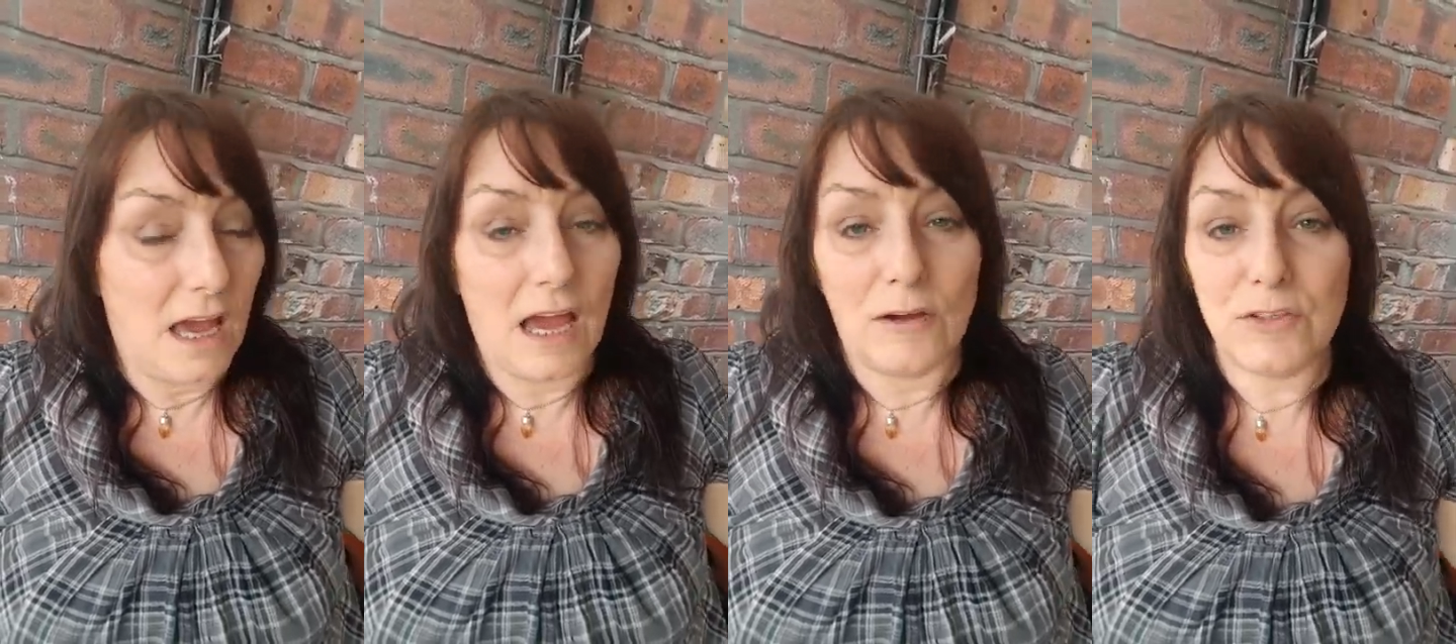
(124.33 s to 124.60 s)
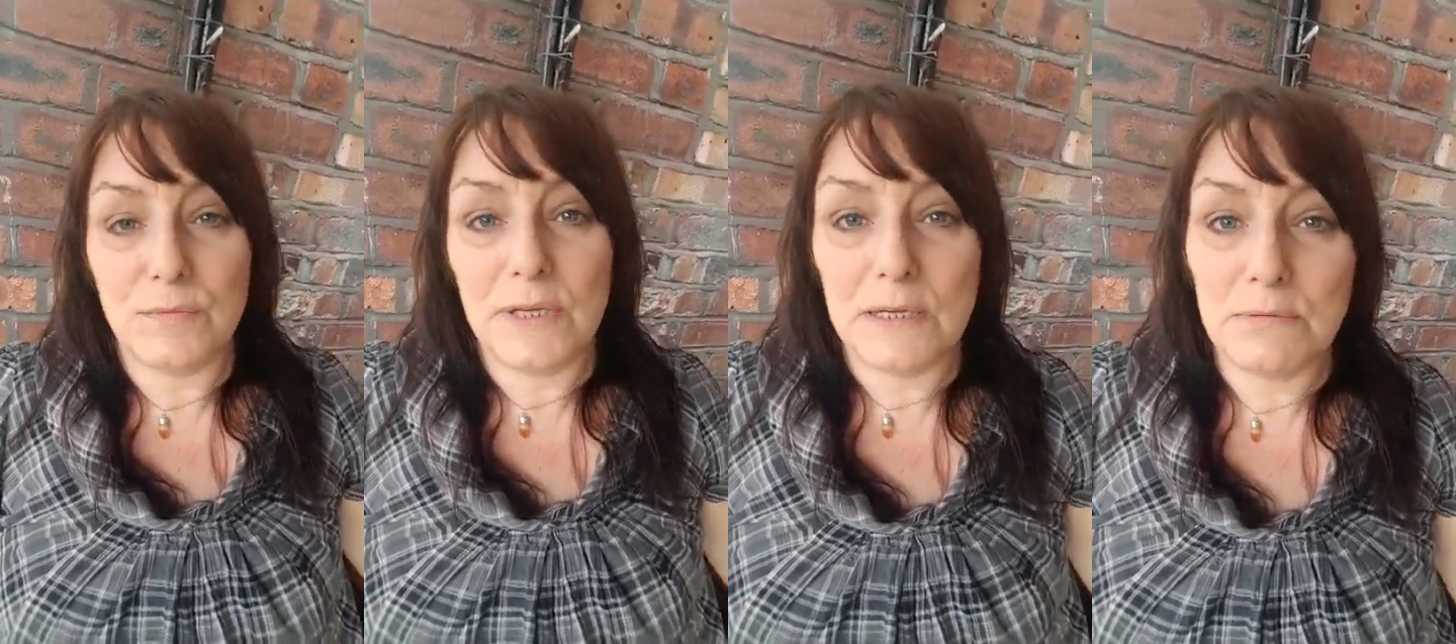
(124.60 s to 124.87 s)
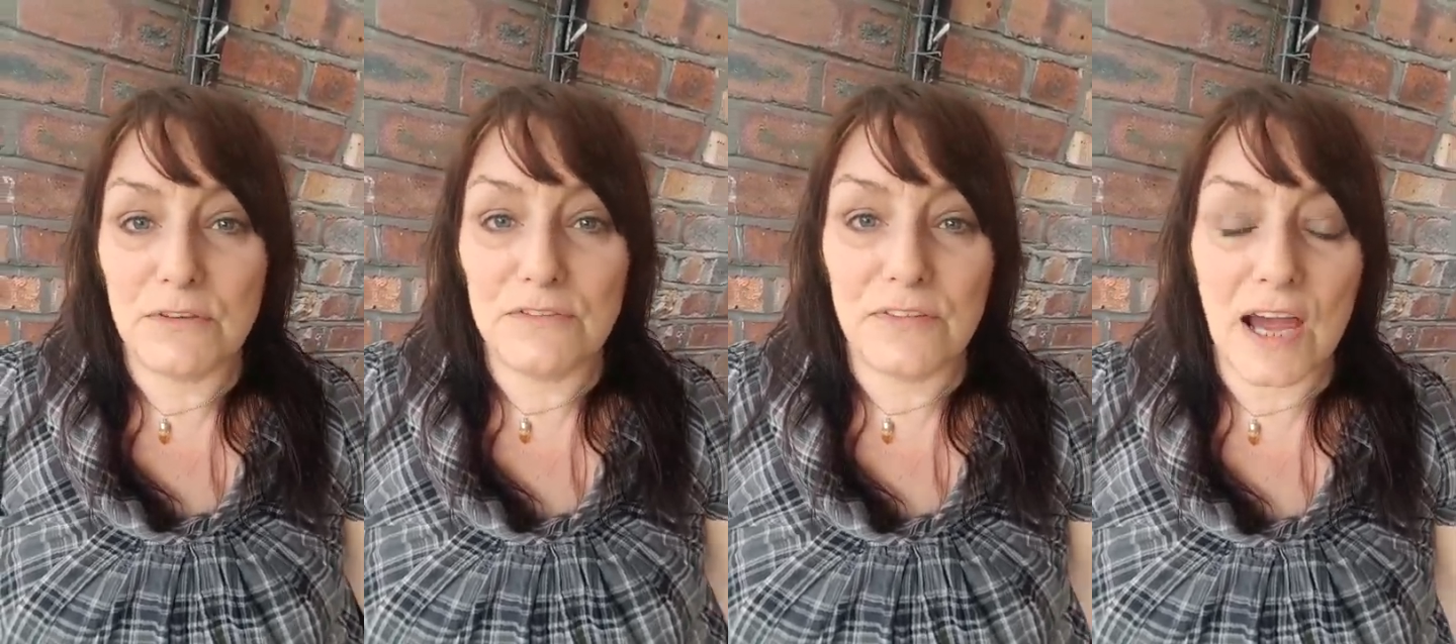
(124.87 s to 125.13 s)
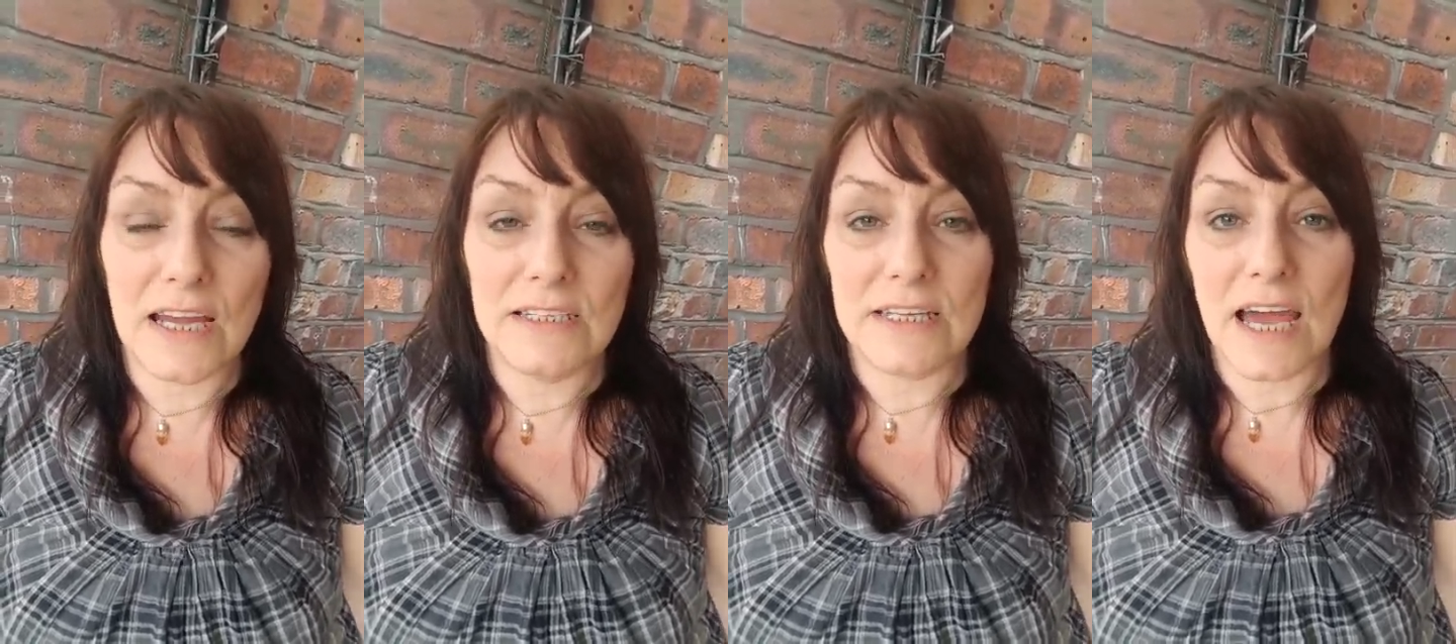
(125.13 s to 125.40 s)
How do people
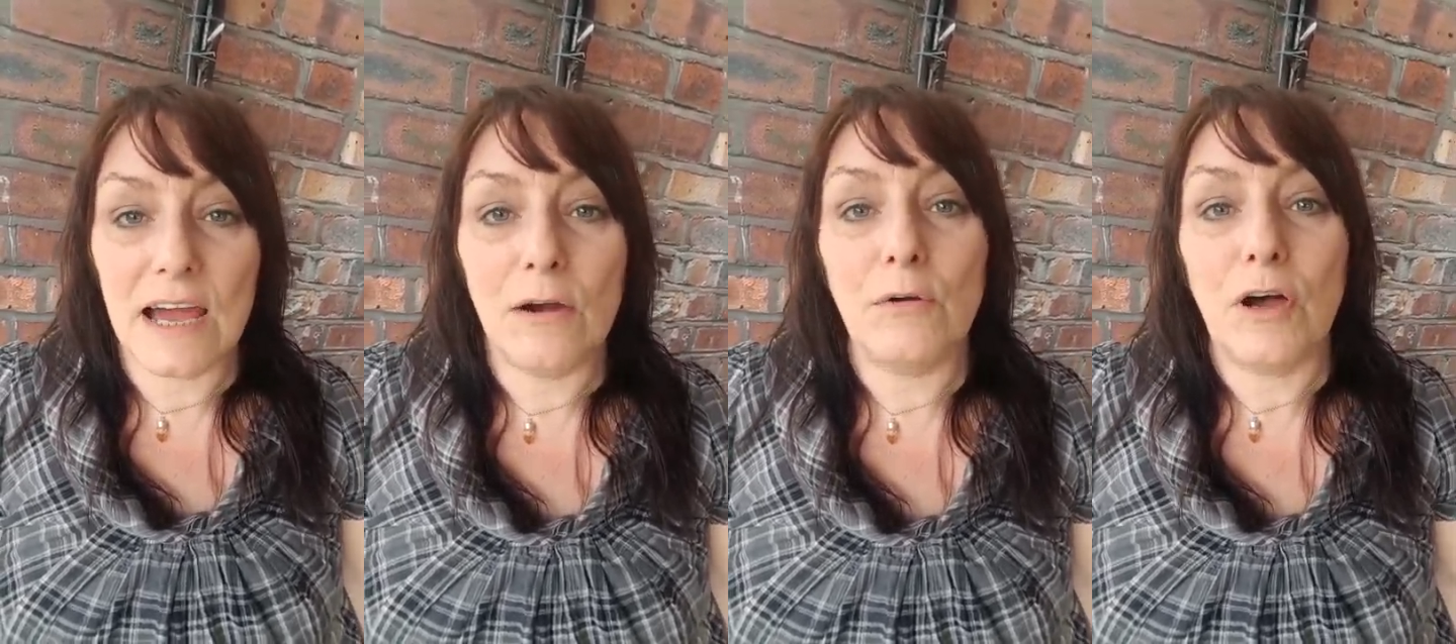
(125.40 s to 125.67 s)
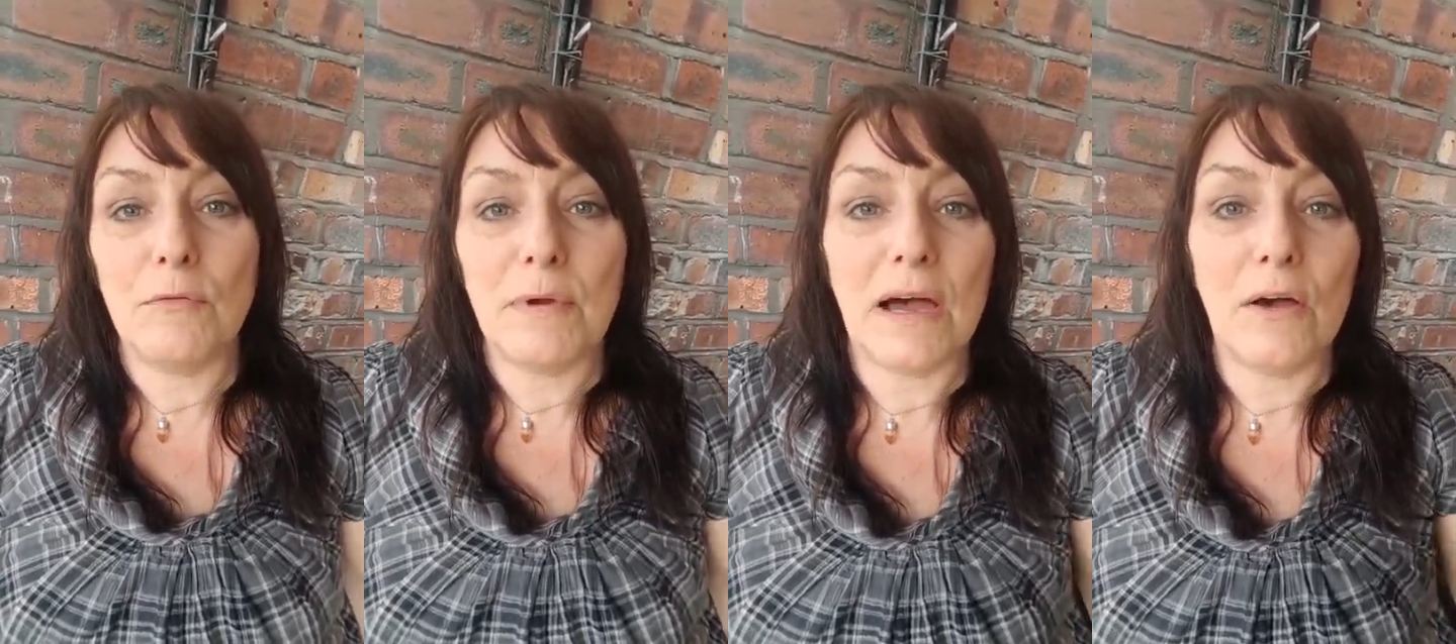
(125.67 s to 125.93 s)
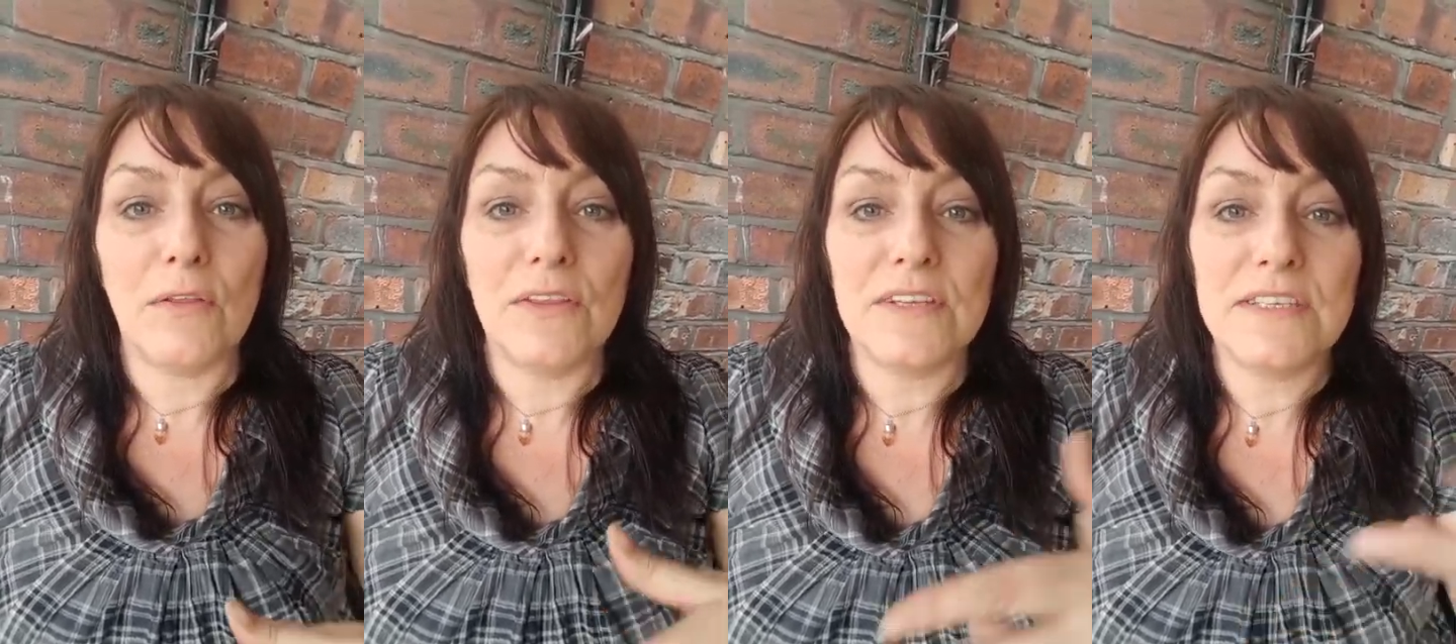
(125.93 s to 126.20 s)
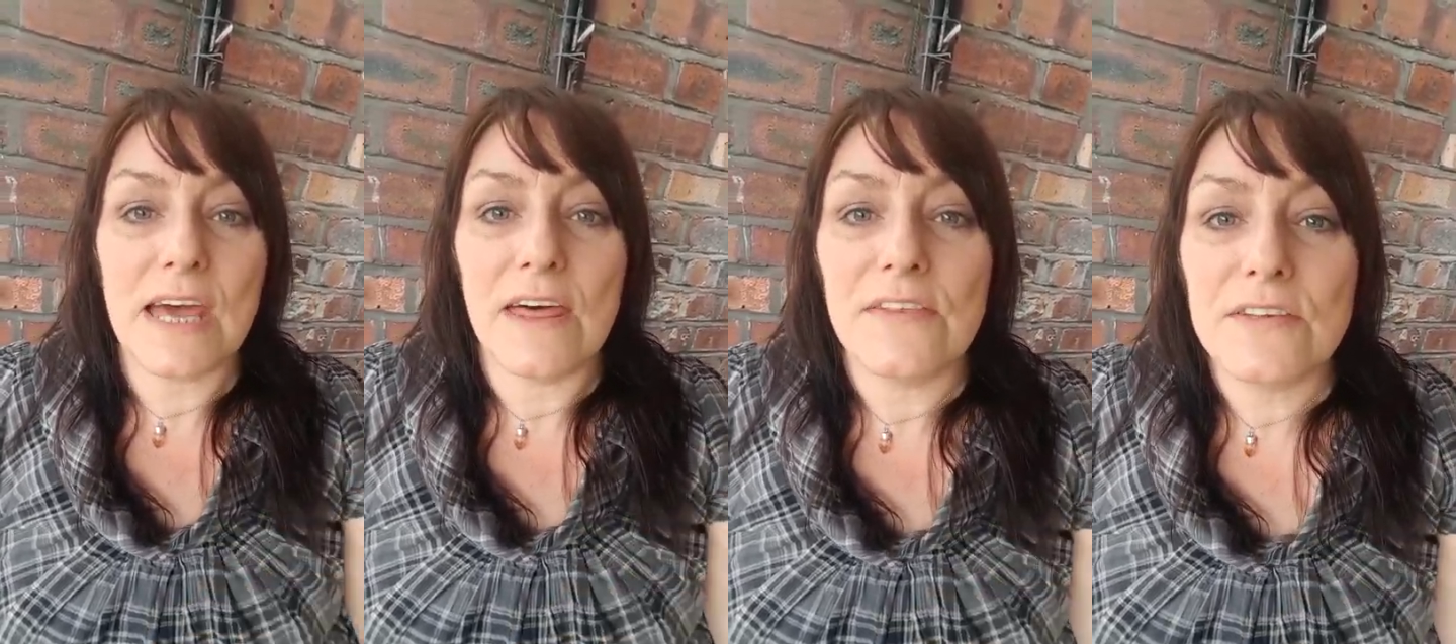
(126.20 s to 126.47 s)
find out about the
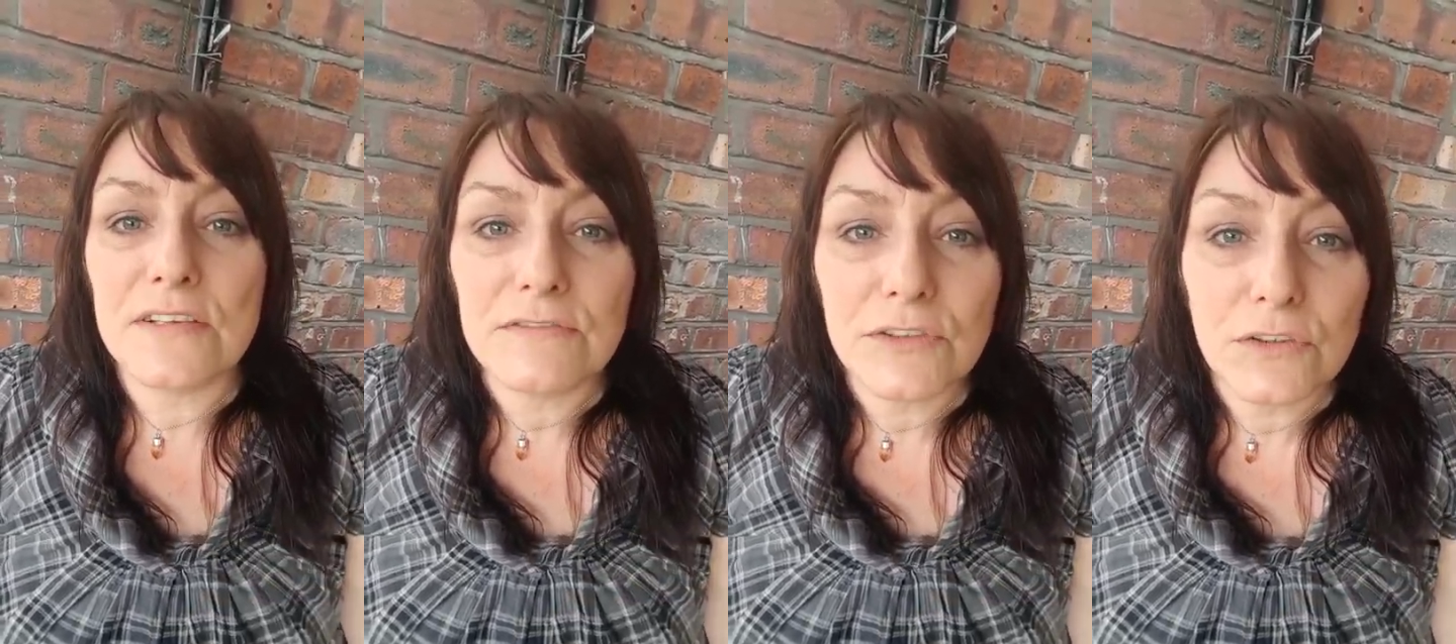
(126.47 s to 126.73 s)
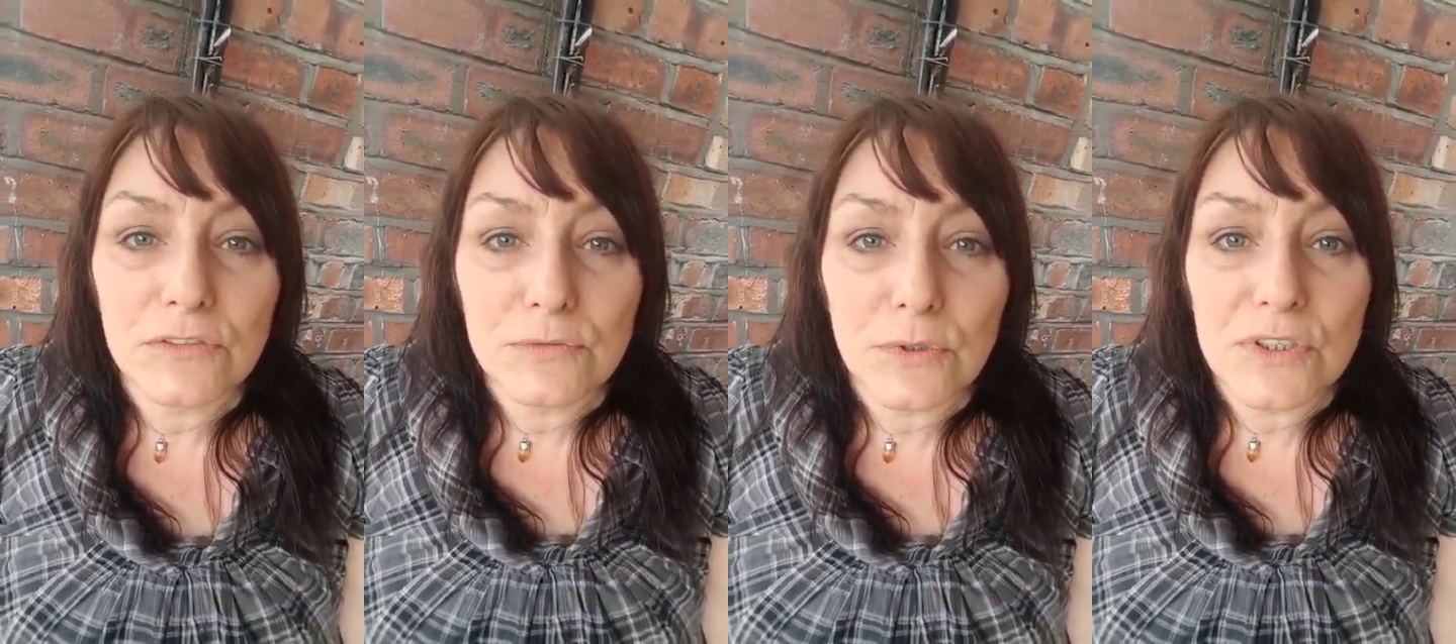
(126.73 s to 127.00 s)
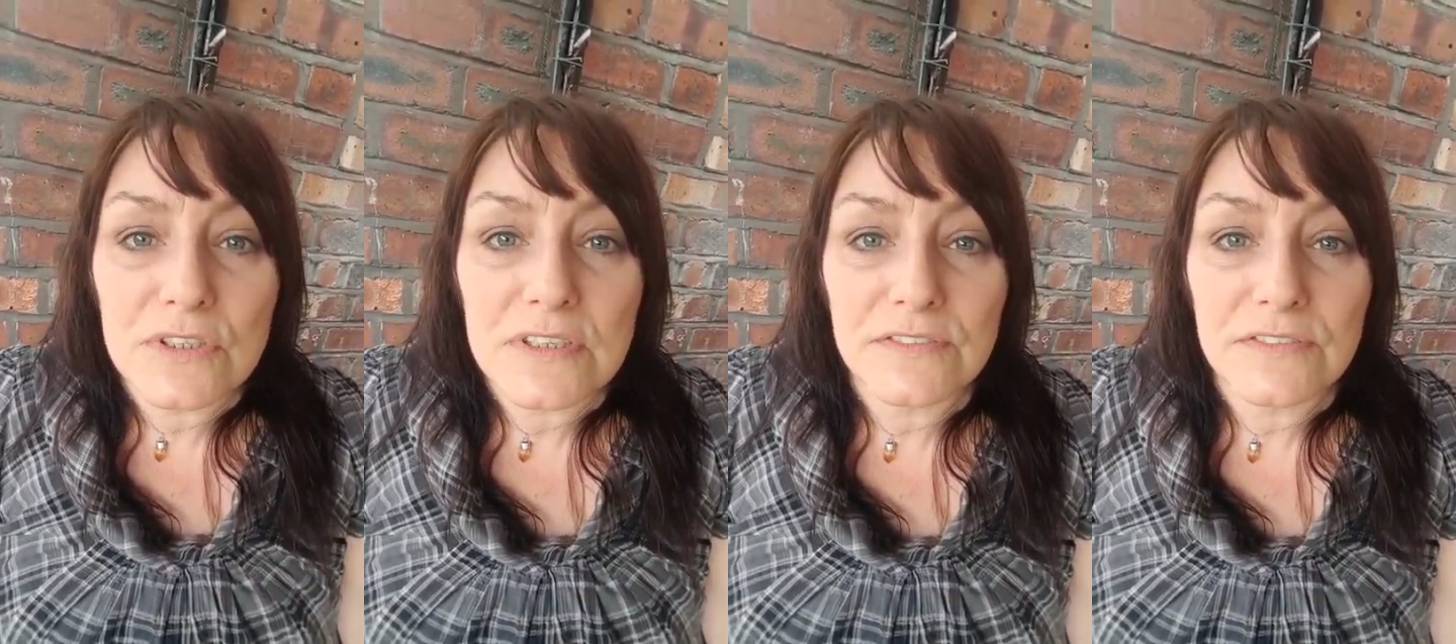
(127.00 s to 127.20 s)
deaths of loved ones?